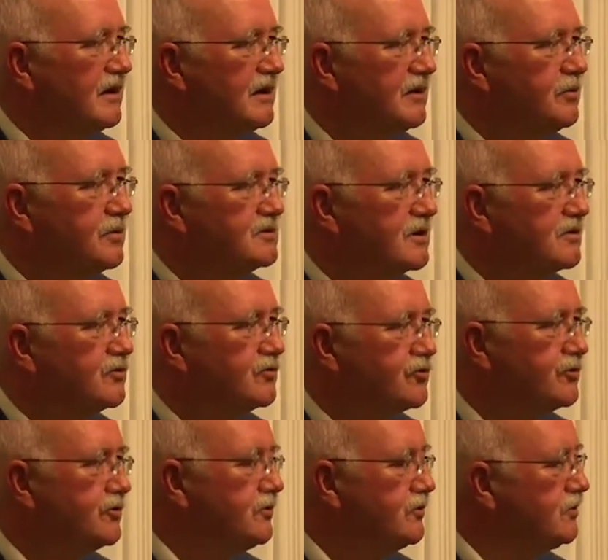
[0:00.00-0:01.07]
it was a
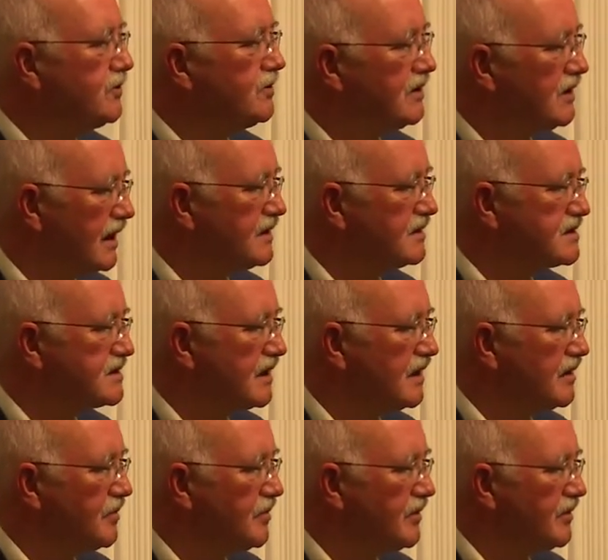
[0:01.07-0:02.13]
true landscape.
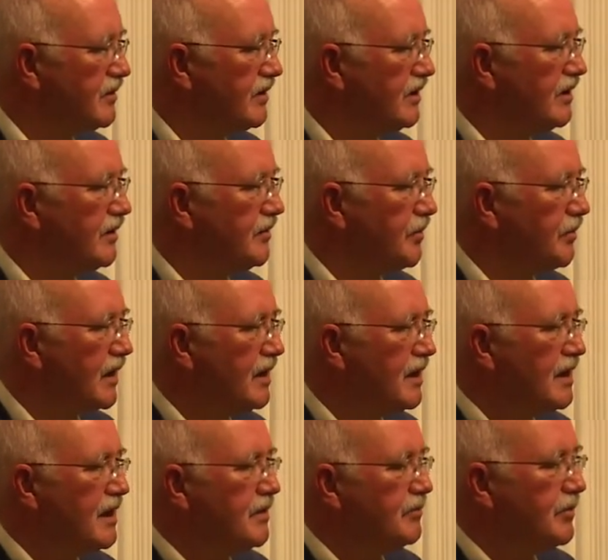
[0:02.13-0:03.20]
Um,
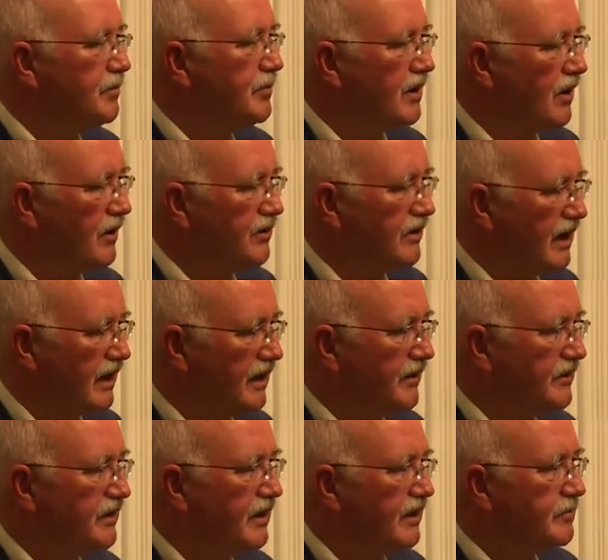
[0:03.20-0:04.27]
but beyond
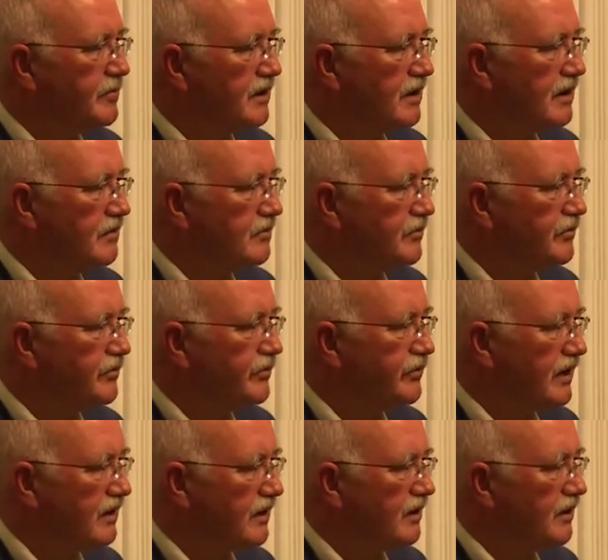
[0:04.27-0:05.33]
that, I became
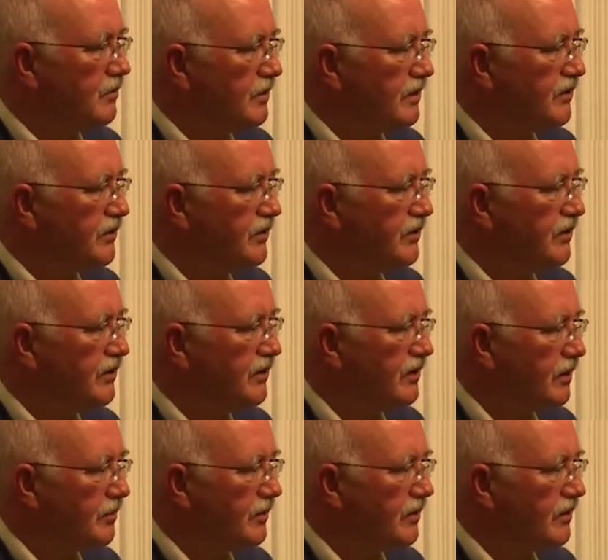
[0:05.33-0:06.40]
friendly with a
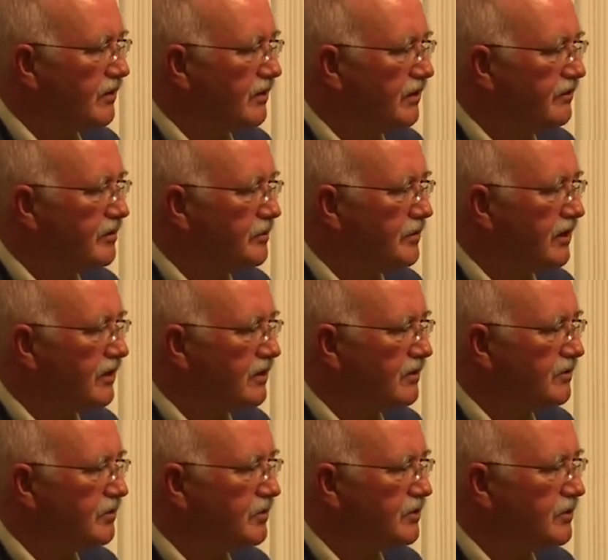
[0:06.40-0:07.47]
number of
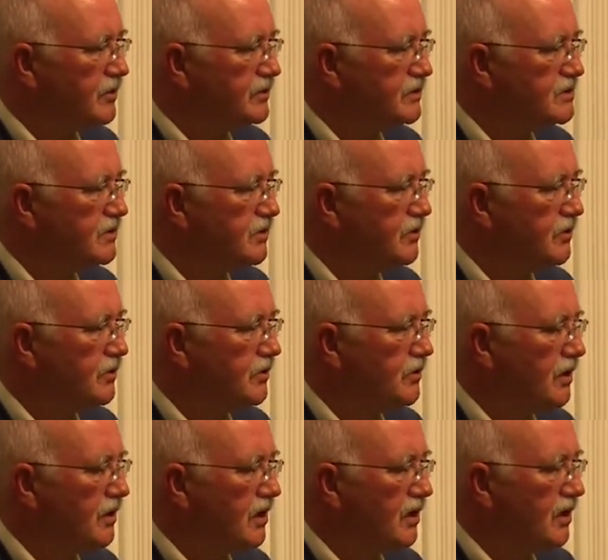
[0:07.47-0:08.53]
American poets who